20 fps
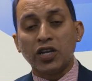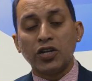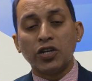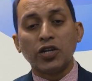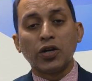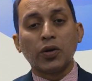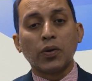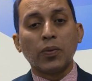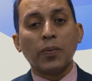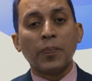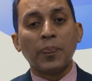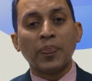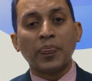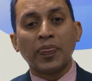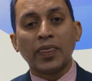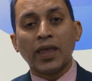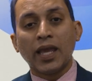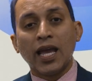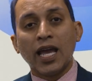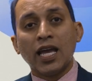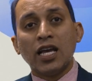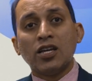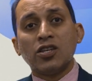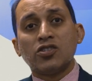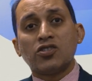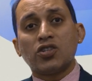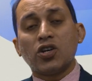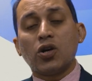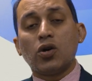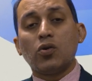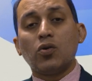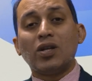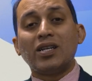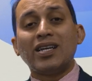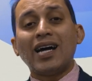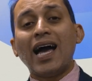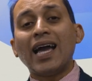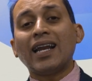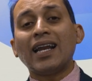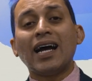do. So
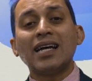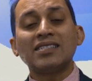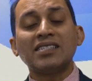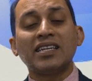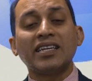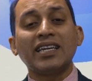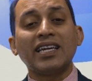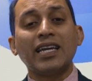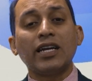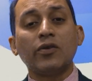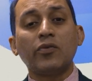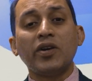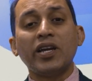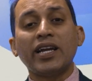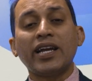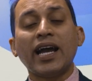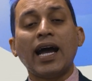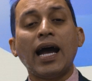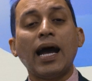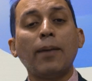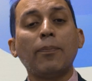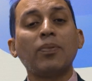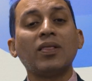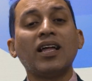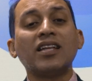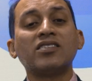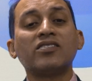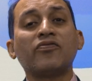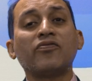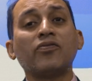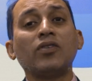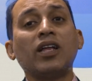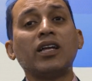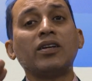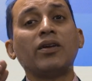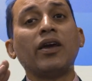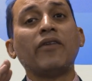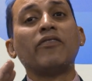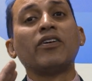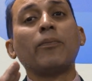Diagnostic E recap, let's
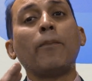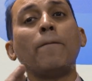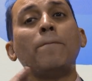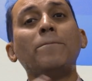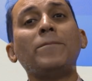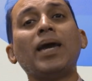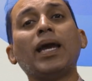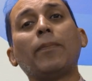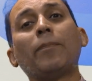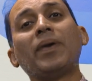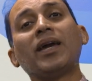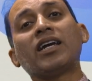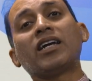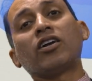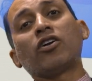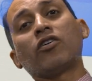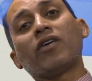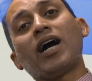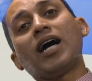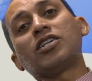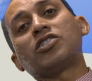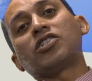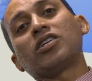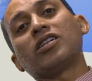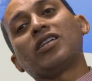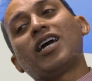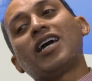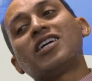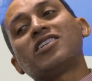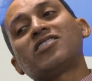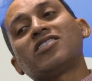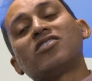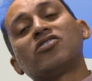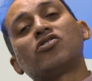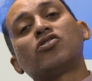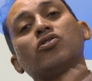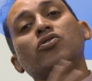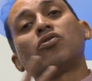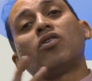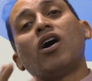give a big congratulations
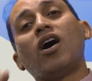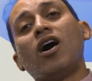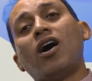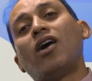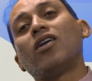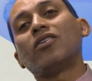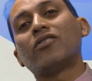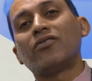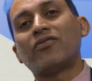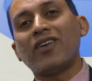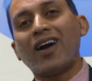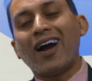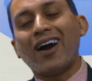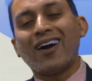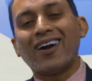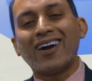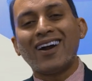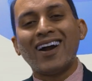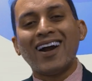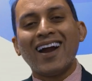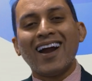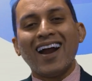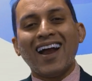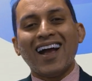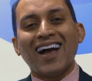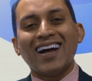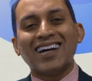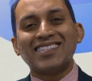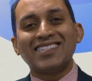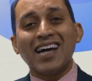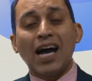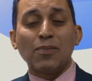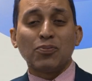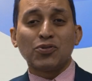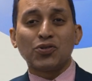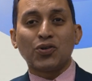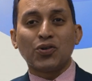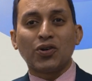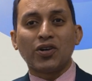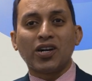to all of our top
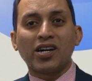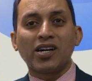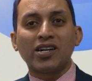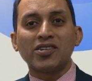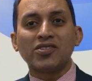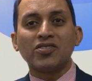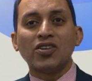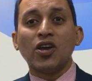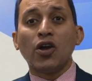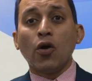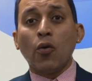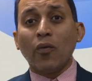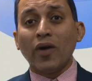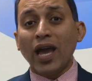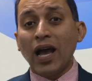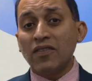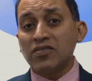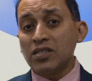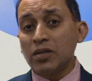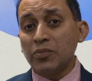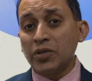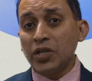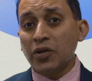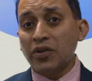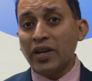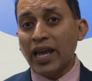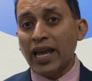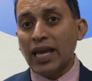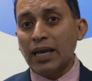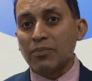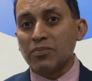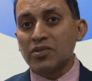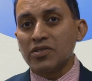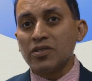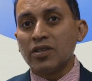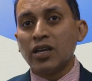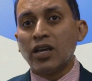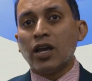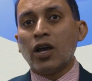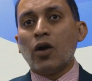scorers. We have some new
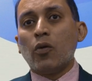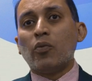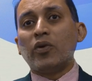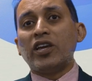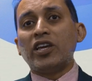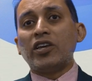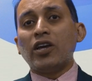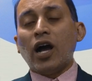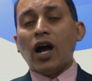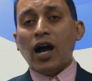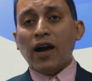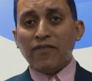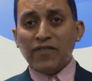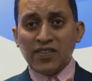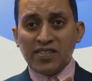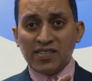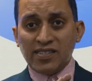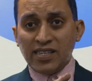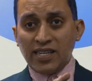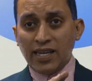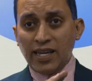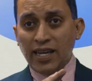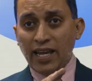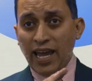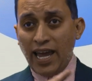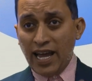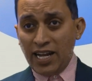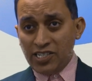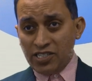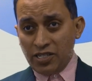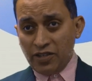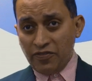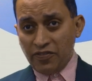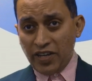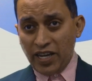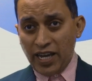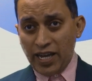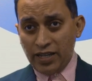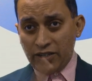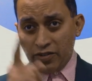names. We often see H.
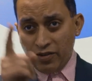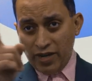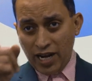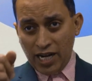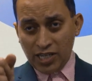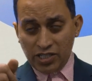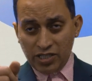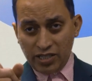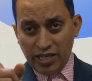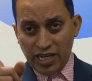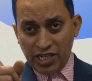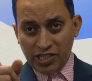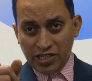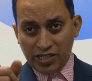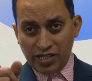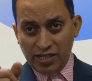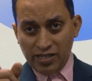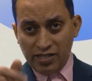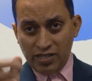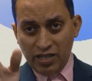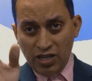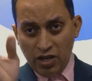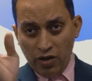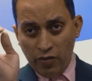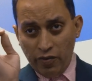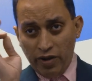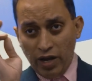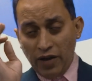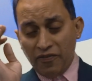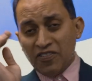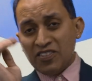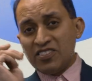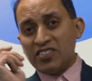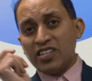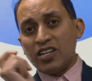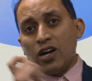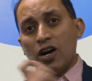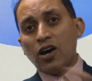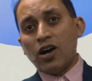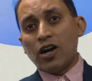Naveed, congratulations. We often
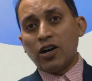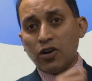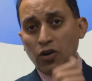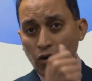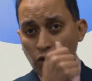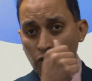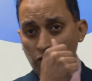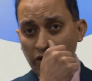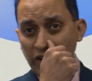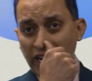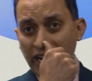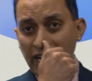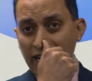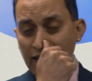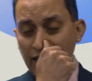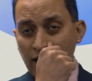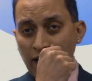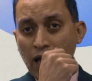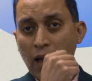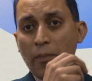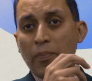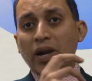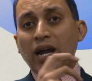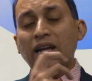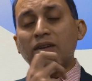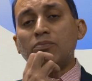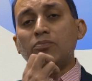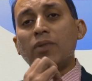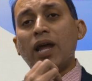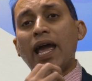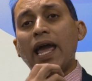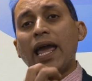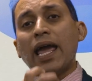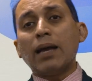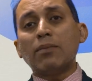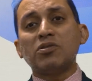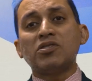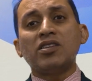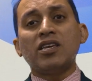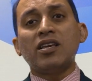see R. Oriq, but I am
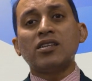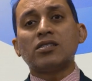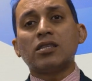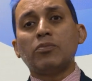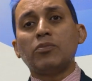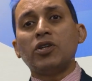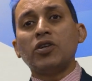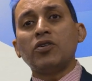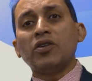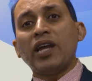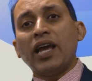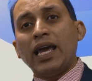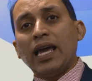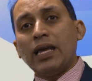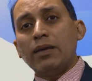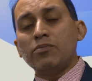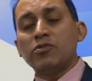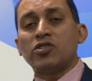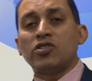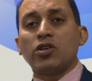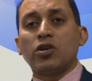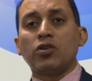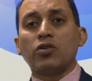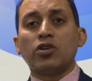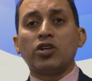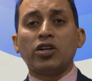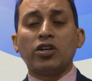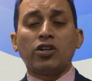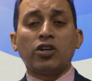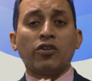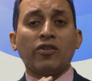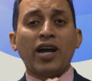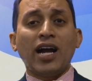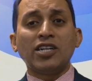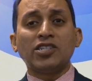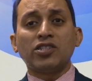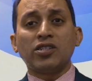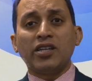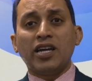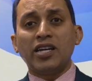seeing some new names, so good
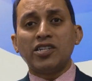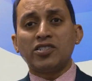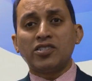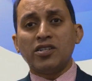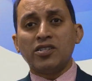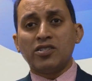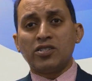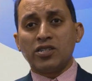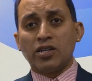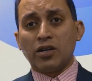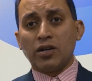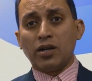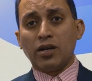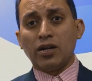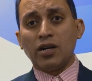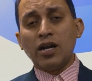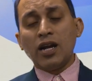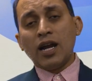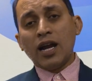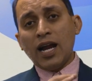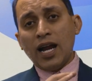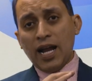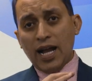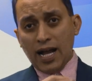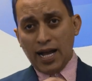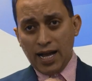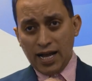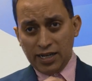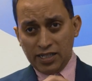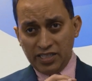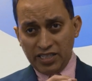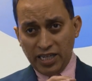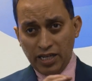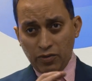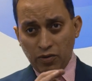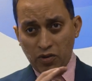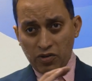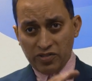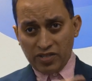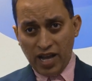congratulations to D.
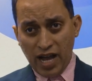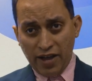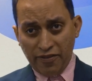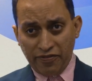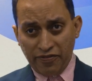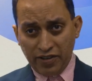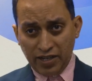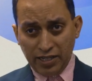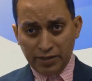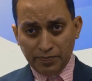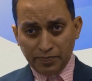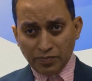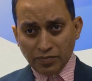Rozafa,